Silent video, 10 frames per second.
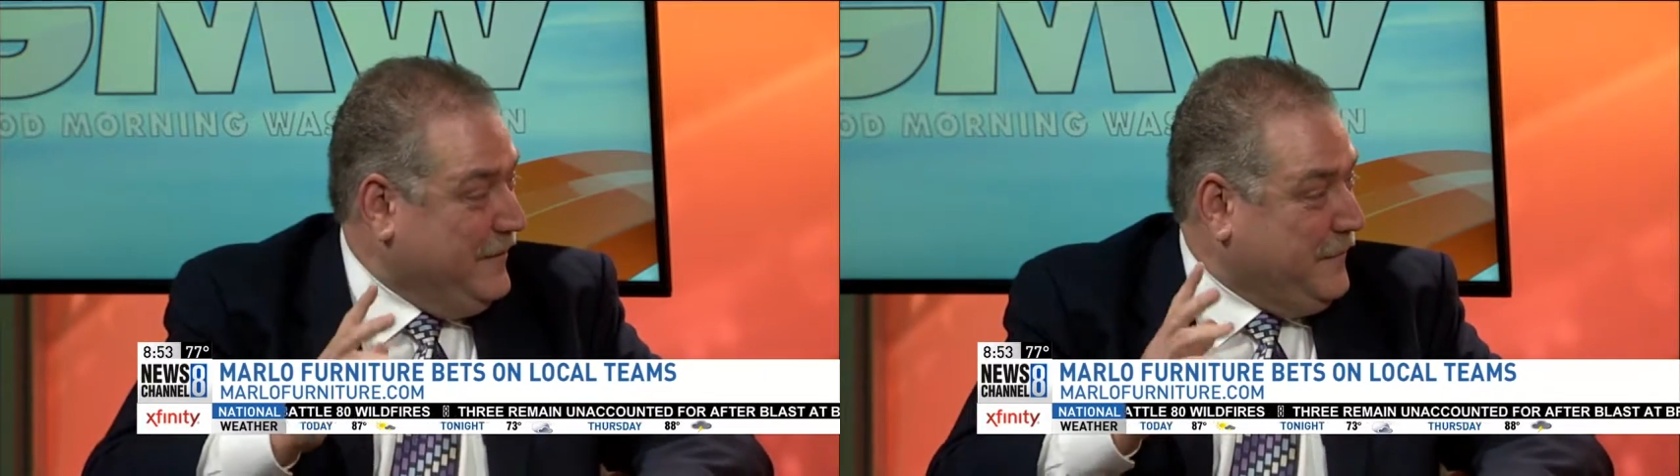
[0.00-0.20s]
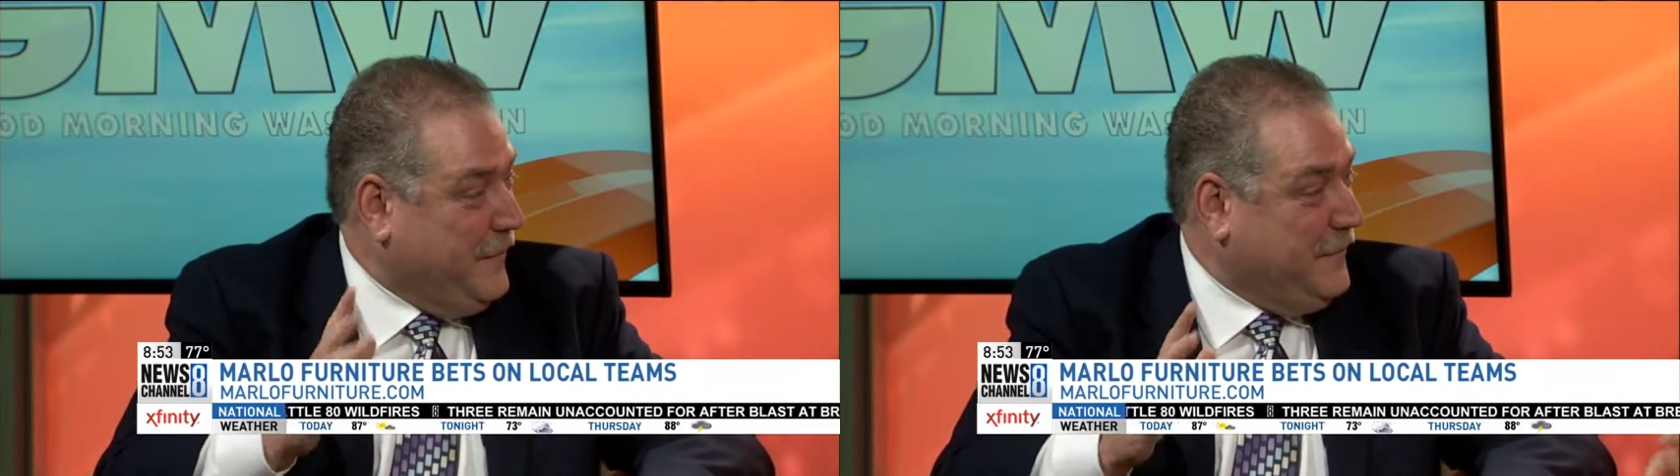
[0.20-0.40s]

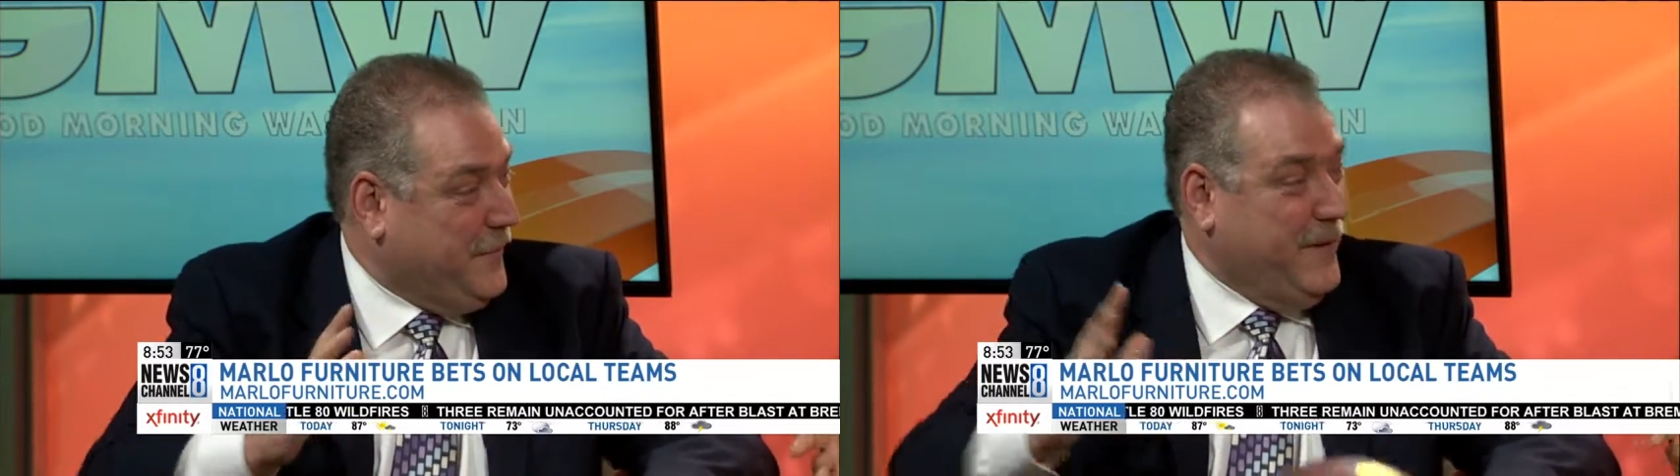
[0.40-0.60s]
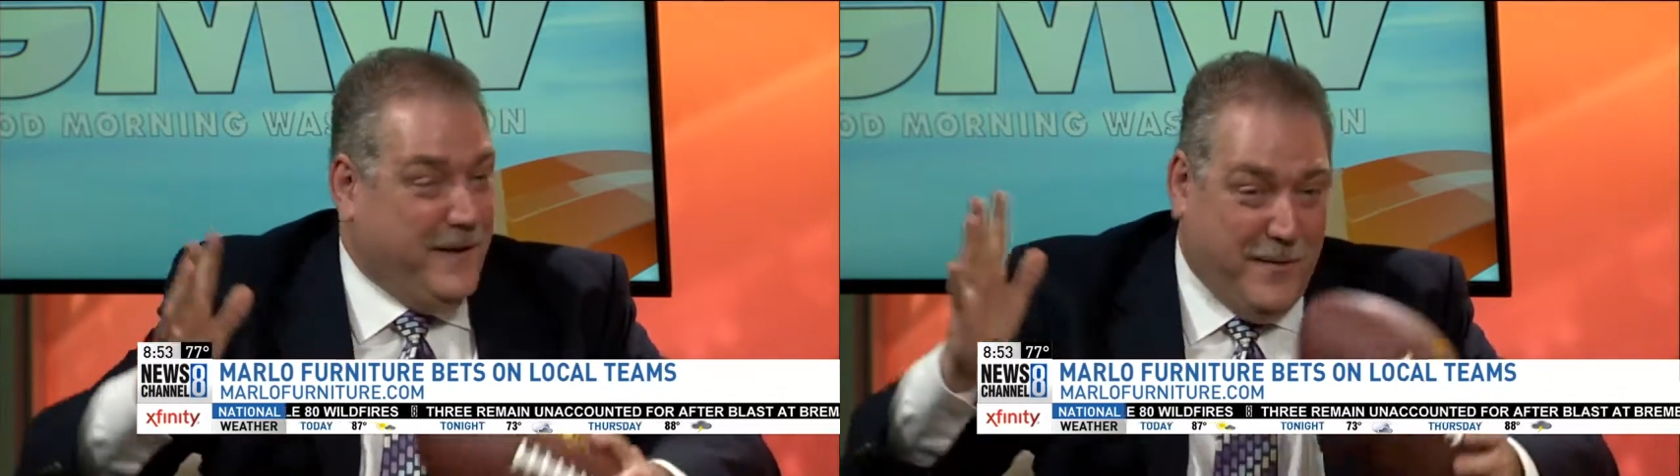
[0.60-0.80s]
for
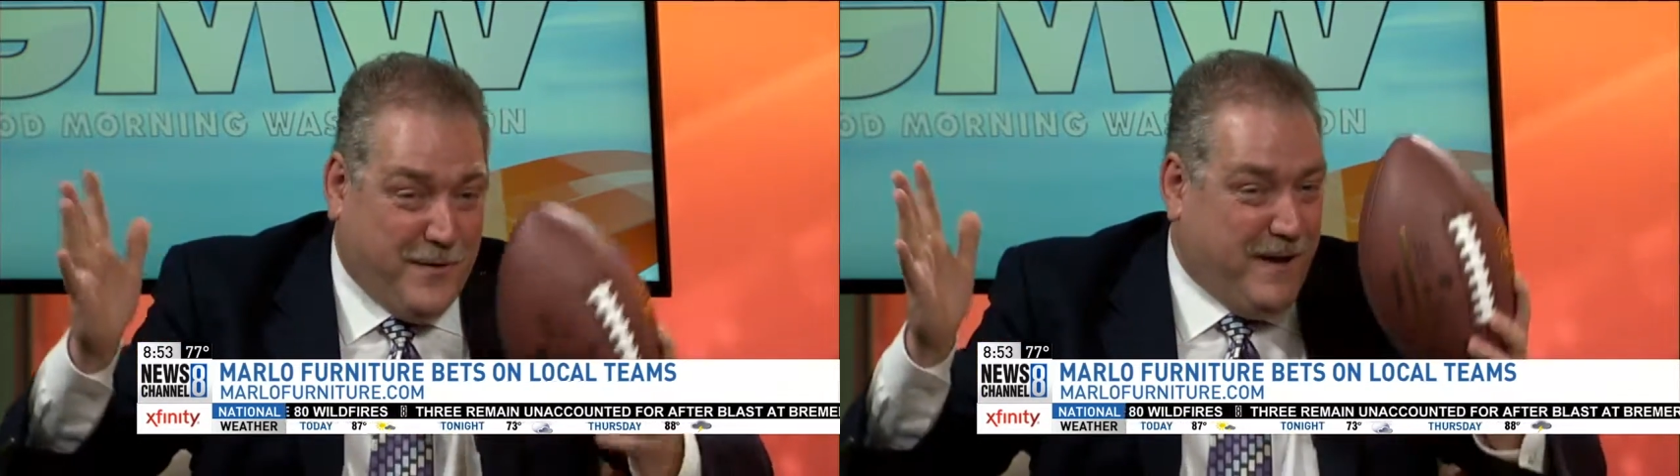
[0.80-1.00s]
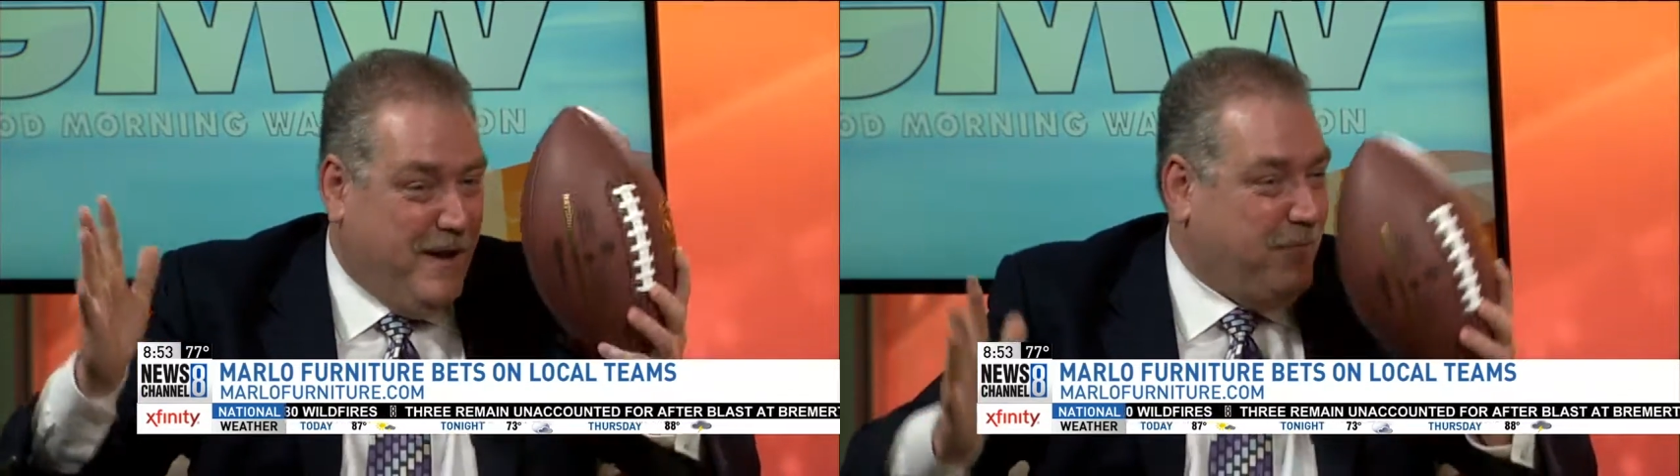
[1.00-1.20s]
free. You
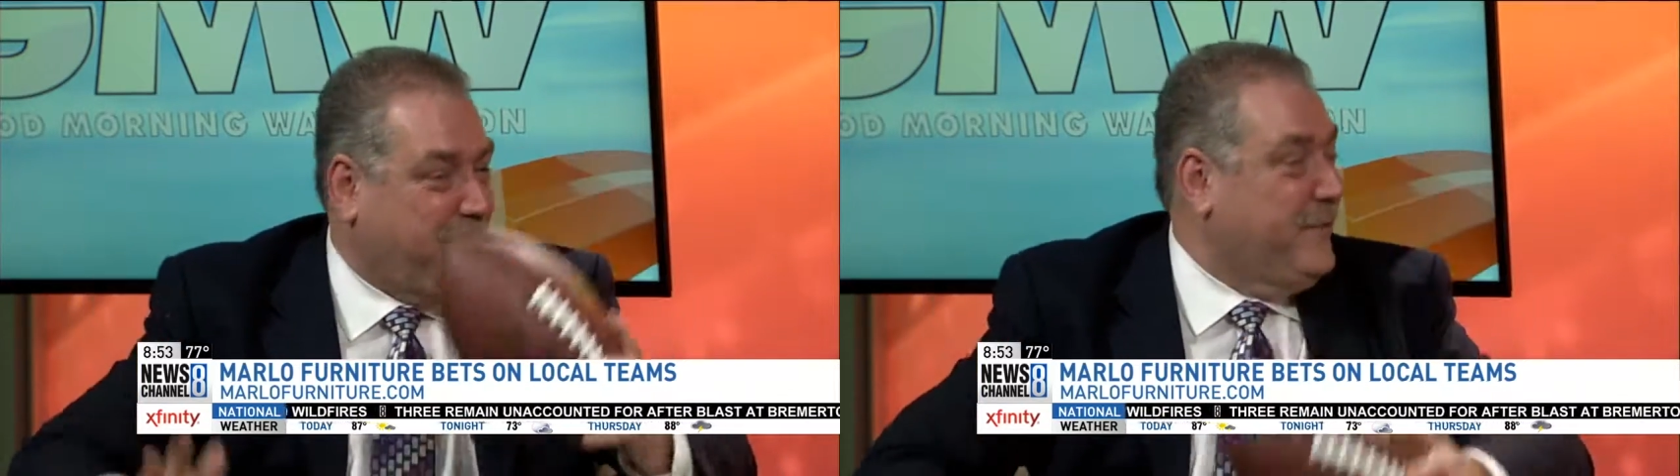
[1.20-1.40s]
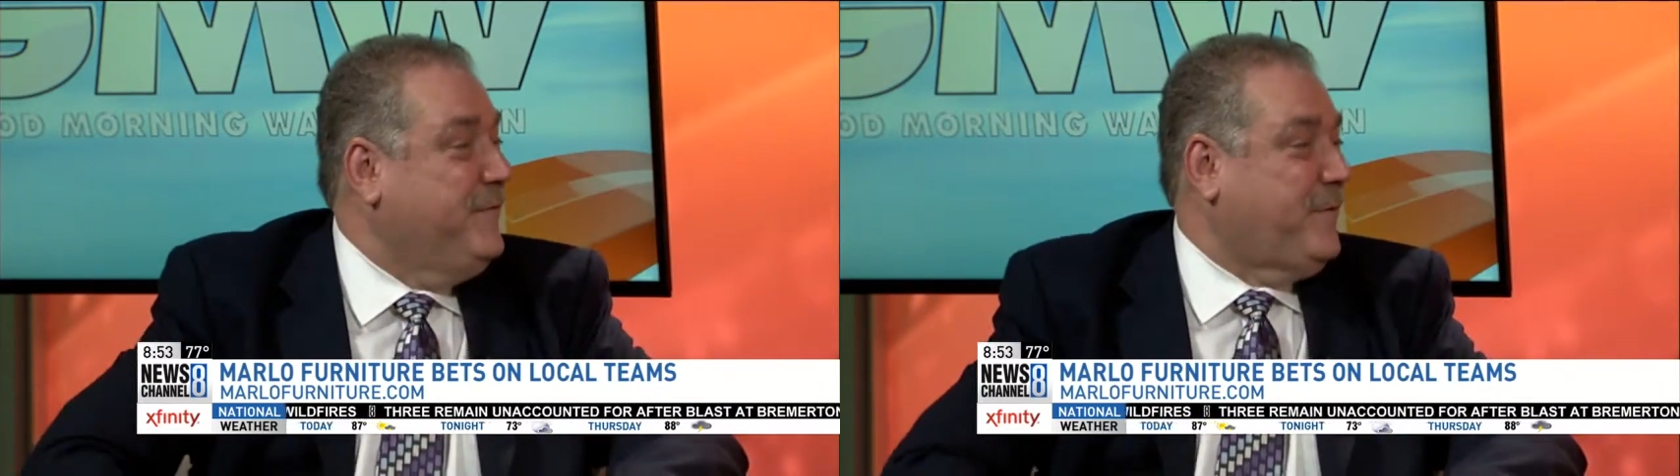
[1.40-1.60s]
could have a
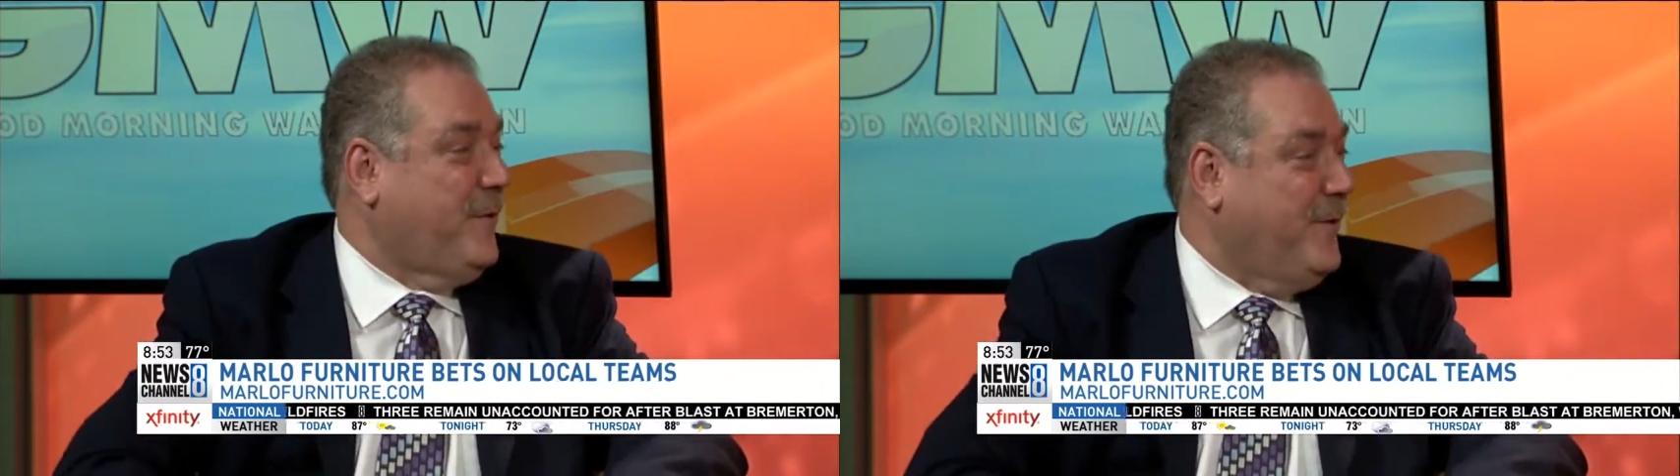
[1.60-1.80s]
free-for-all.